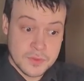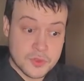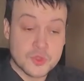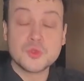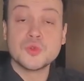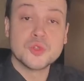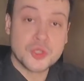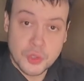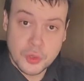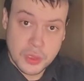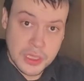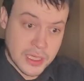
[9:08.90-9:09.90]
to
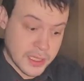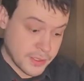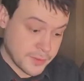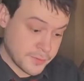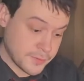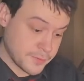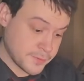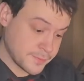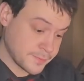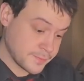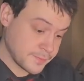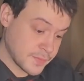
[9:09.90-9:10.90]
your life
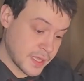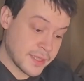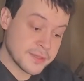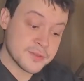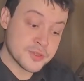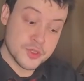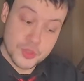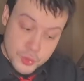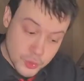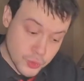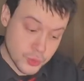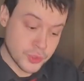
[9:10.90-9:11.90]
and
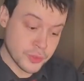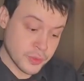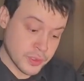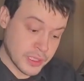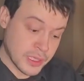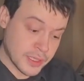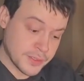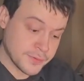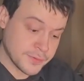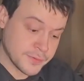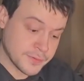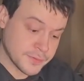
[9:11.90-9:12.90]
through
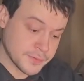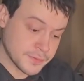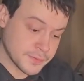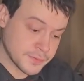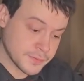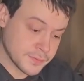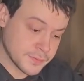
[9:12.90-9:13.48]
your life.